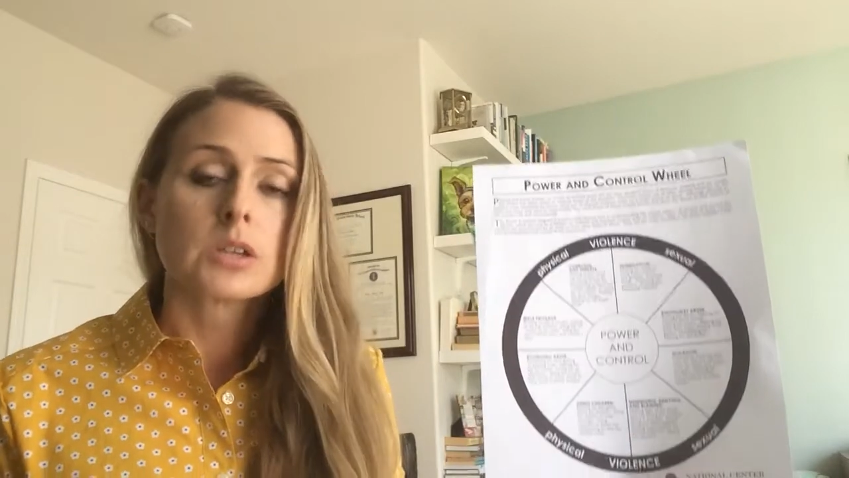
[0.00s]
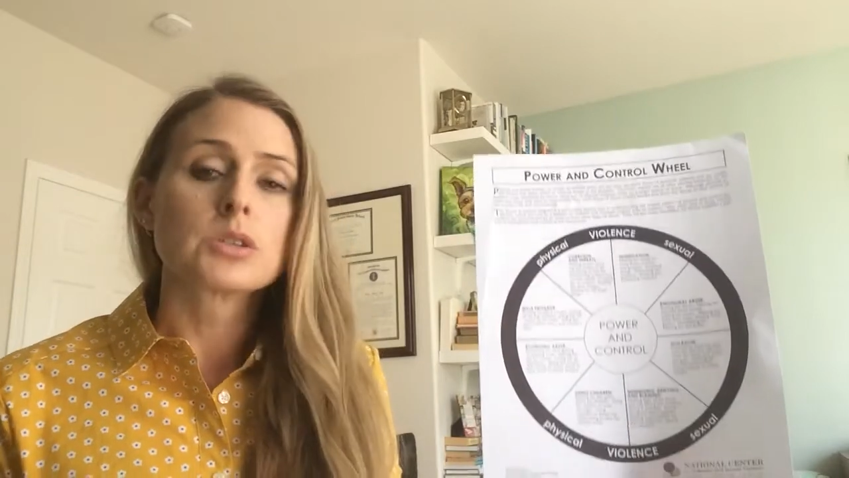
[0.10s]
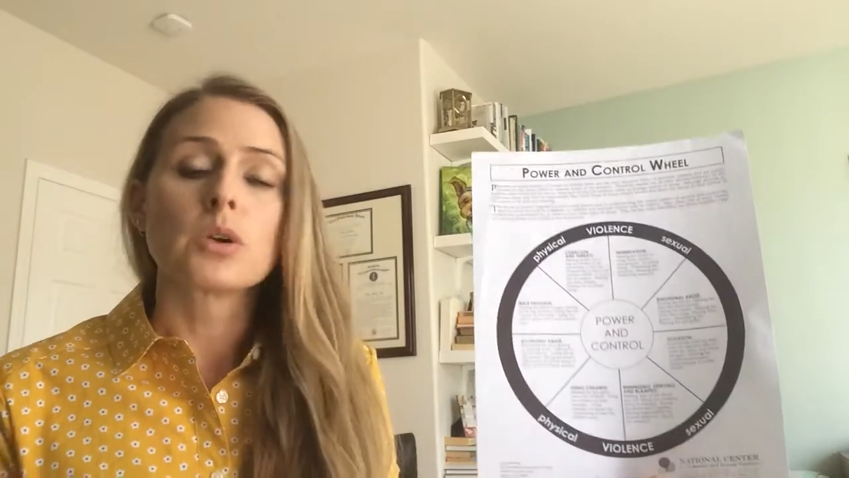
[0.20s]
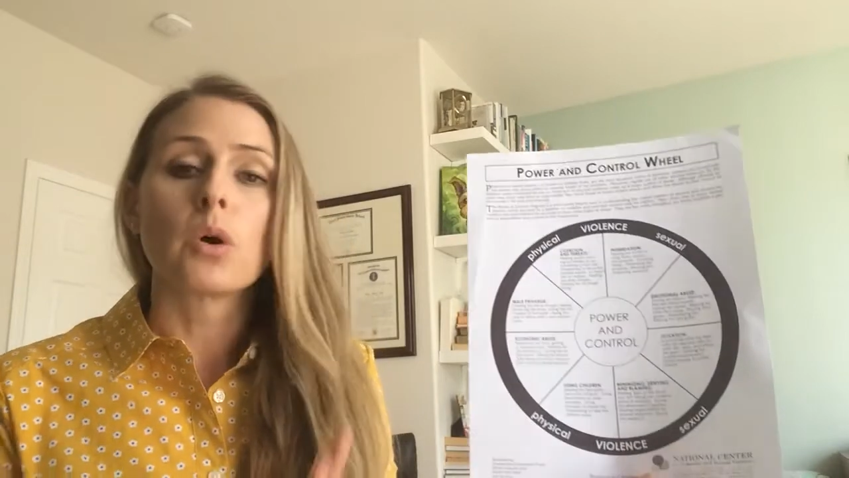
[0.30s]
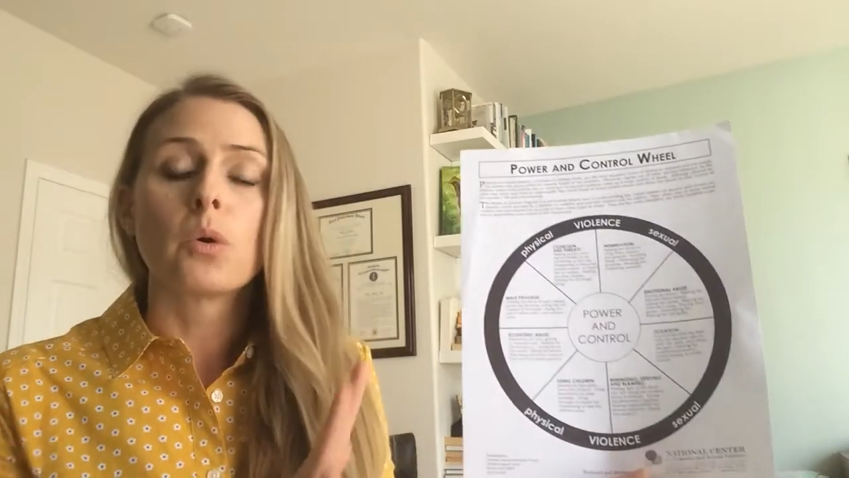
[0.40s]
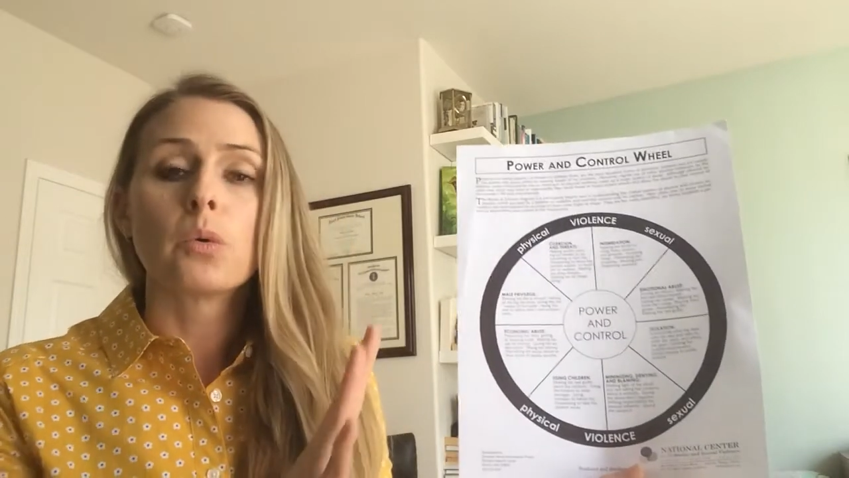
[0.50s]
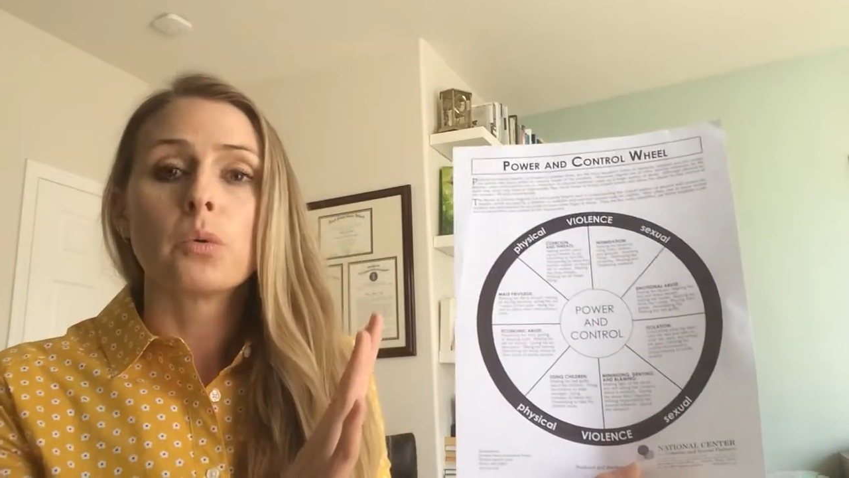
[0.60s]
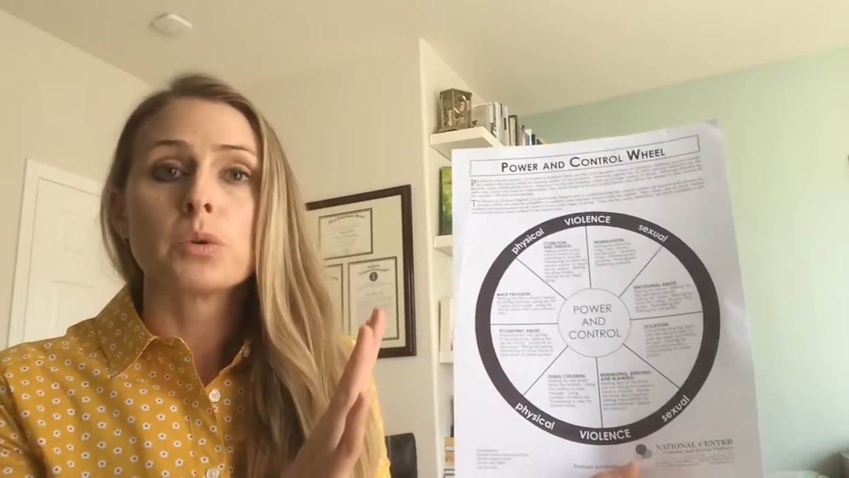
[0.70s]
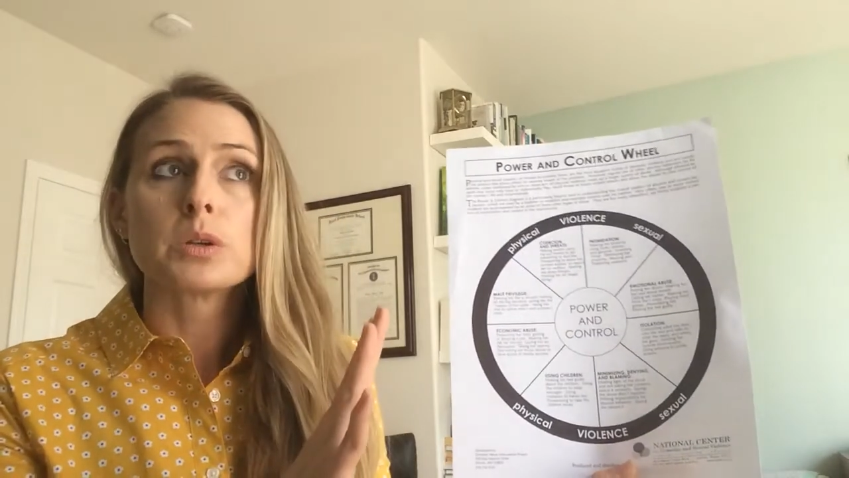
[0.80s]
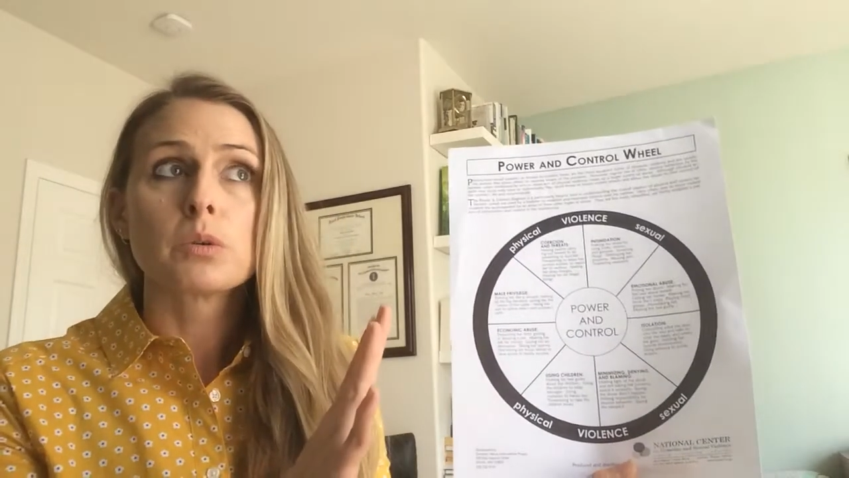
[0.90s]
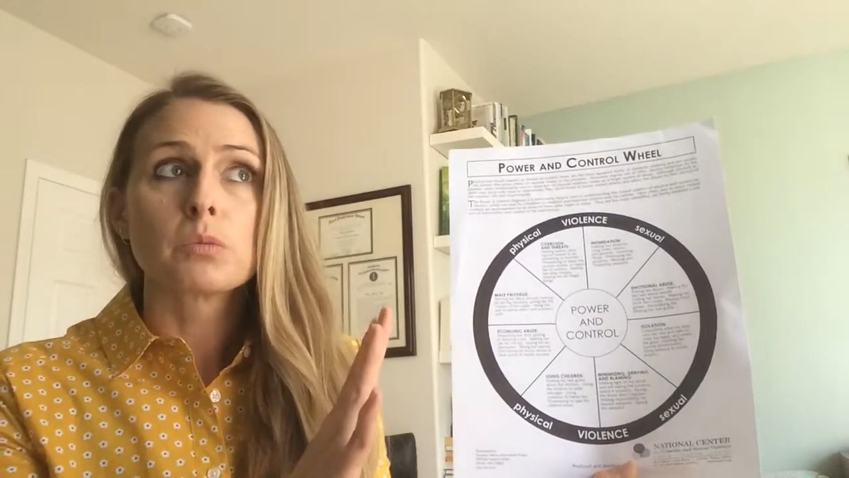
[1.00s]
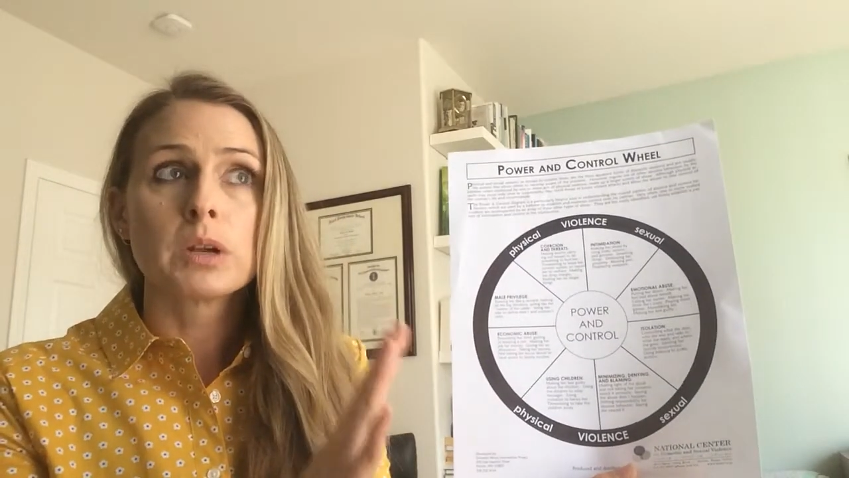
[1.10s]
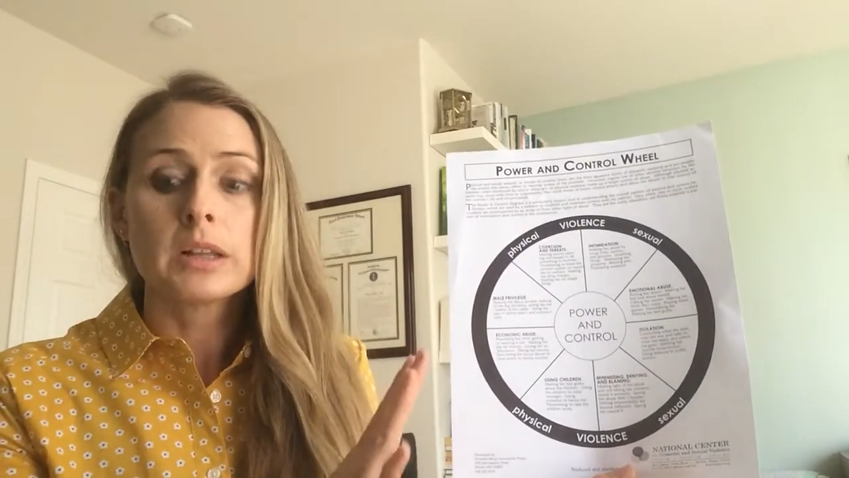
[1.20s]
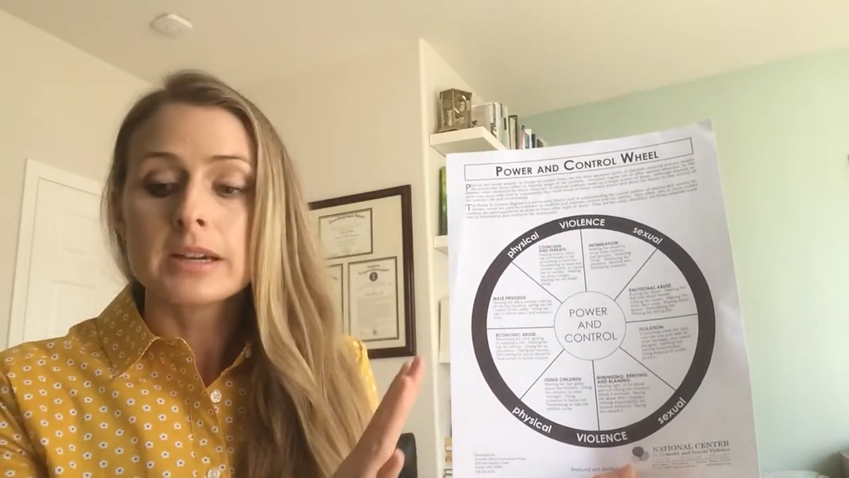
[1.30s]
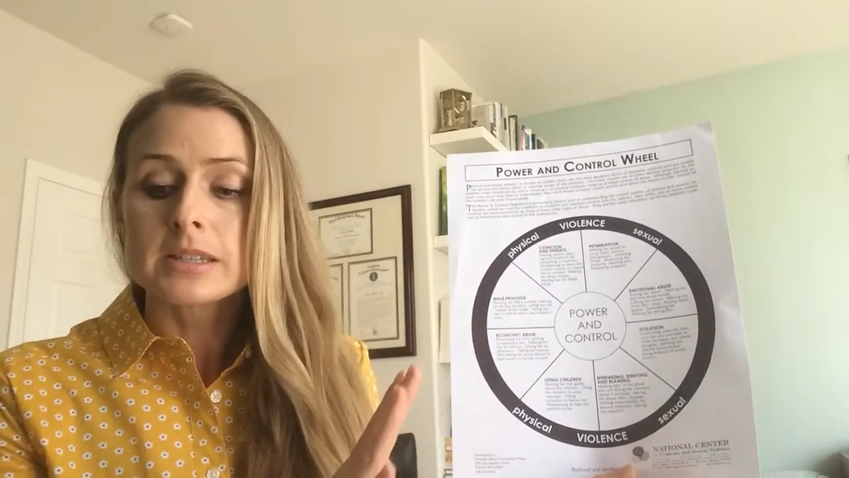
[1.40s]
So
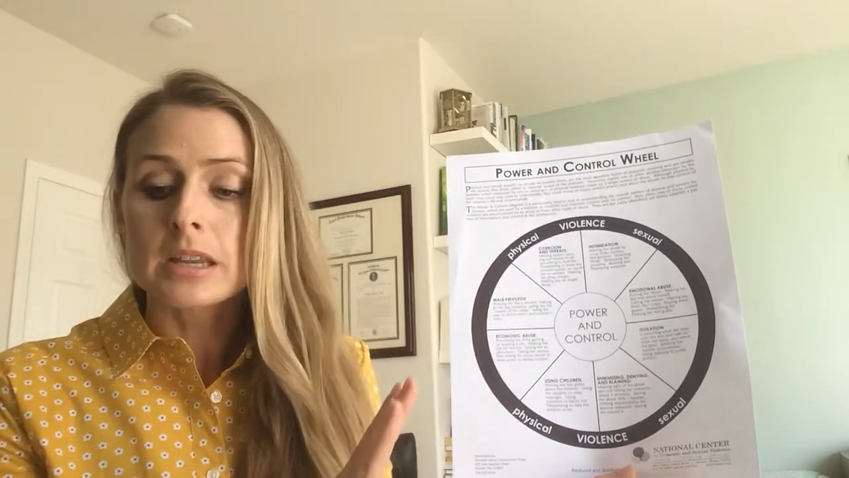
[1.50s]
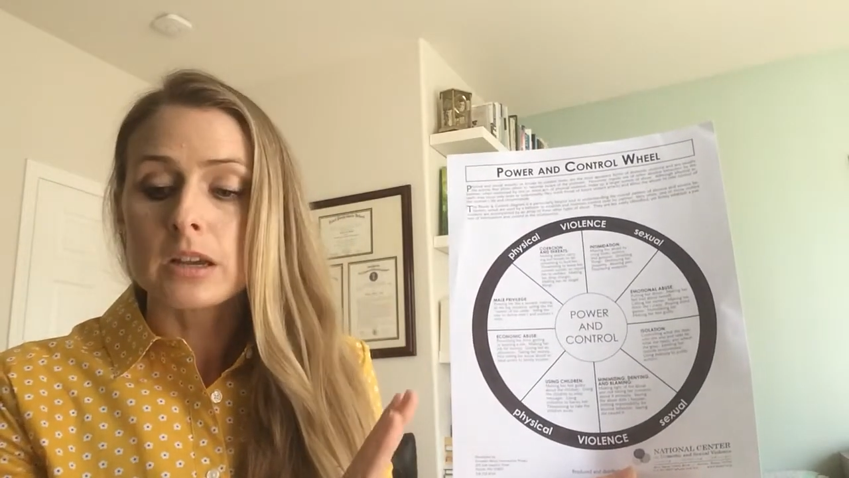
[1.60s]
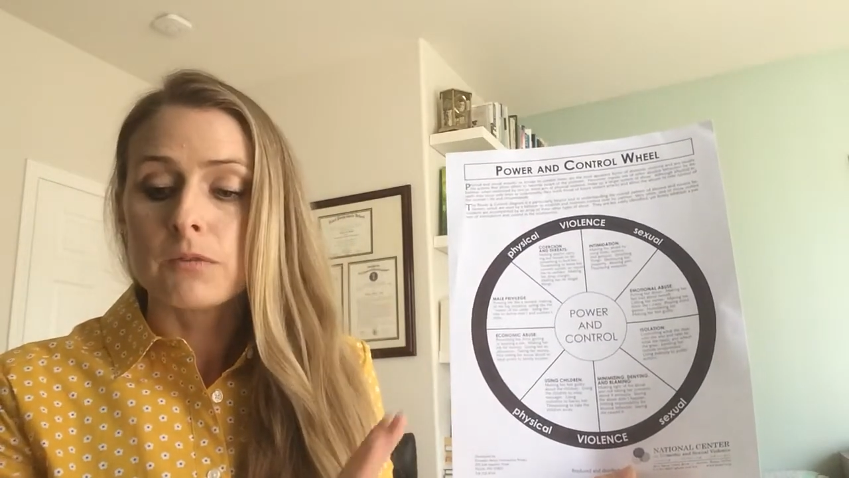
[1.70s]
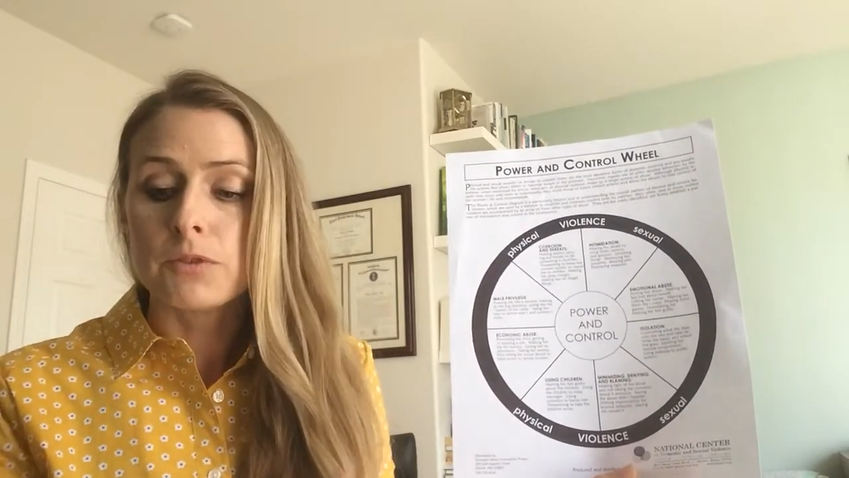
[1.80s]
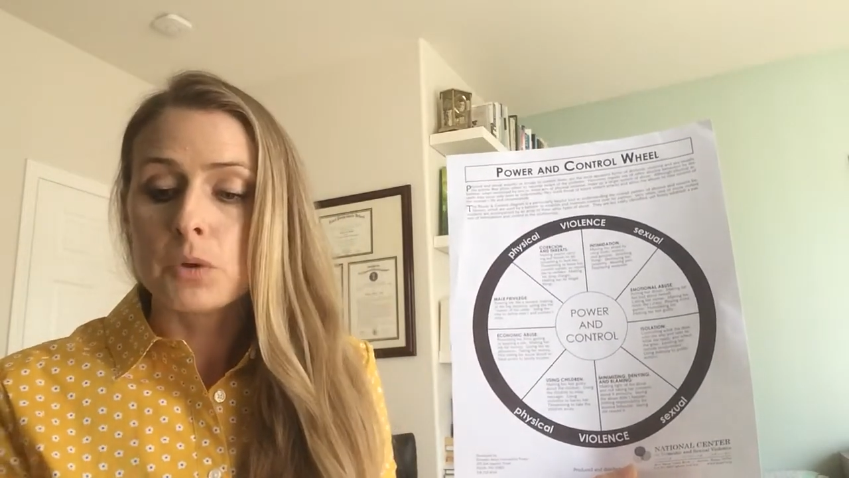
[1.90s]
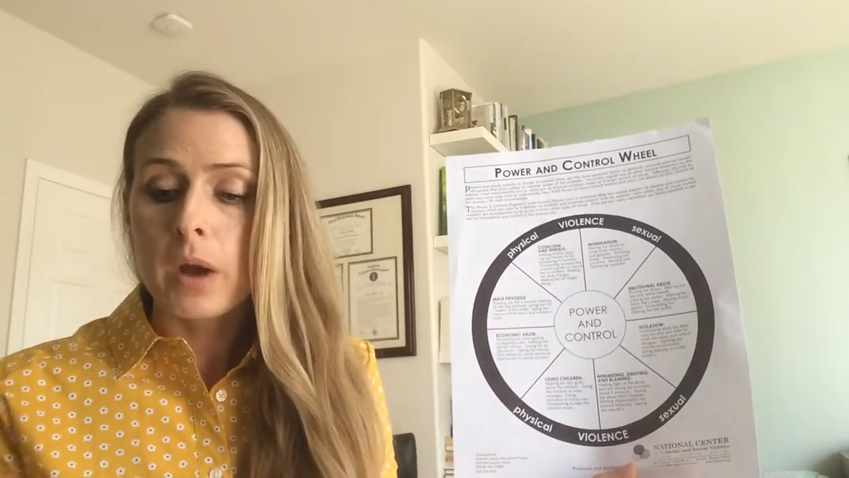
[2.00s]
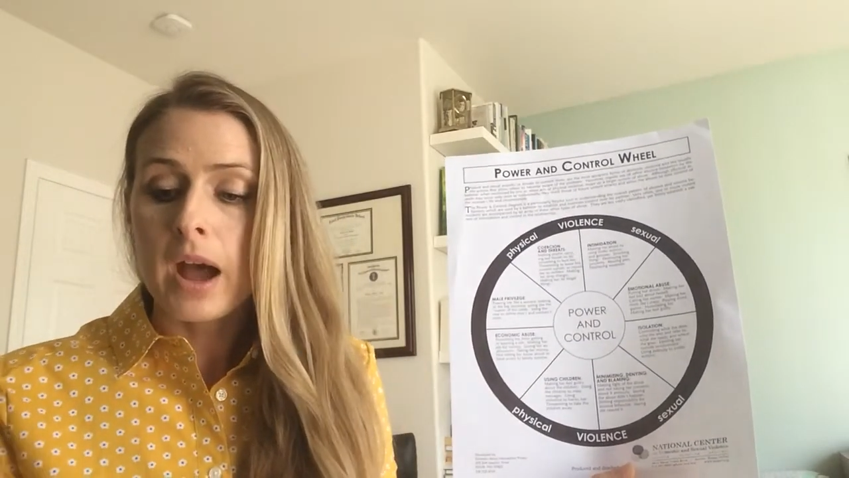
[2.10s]
realize that if you